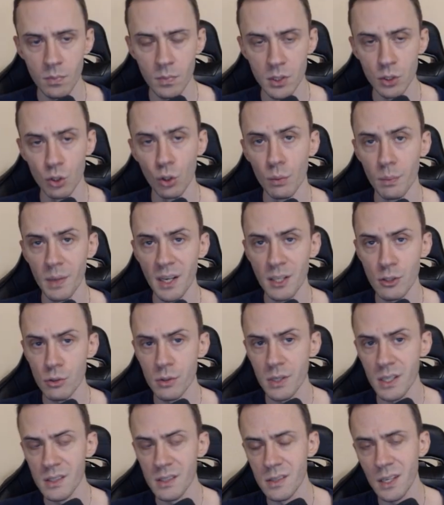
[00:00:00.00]
But going back
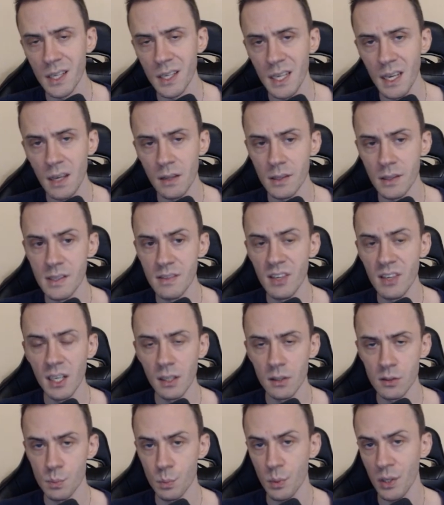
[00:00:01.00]
to Kinza here, the
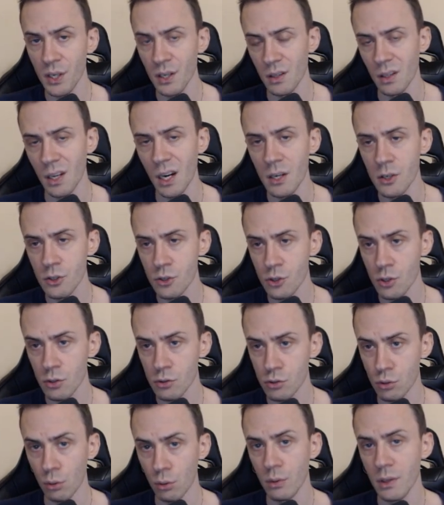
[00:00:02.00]
TVL is pretty large.
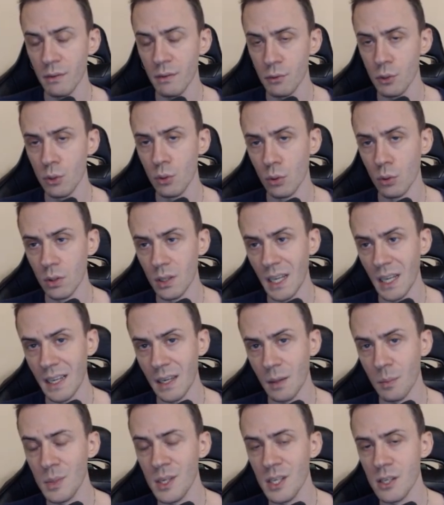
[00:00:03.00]
So if you're
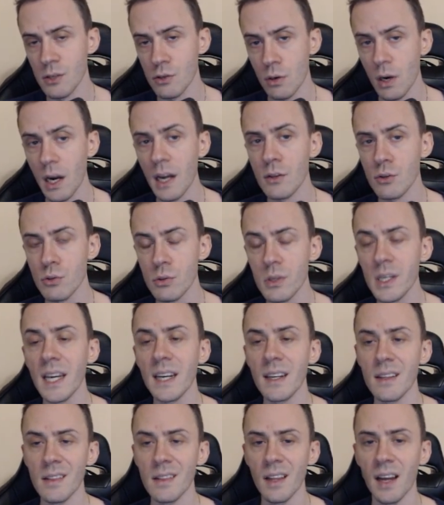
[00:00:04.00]
like me trying to
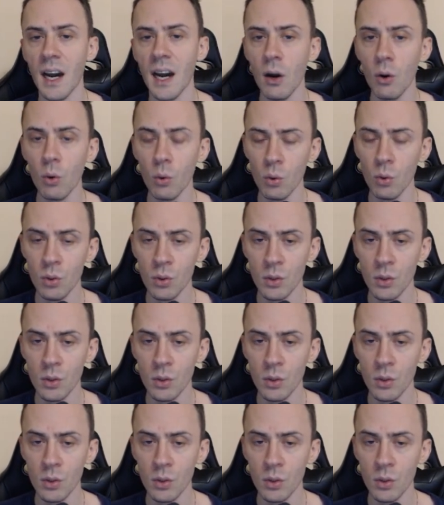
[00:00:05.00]
get it now,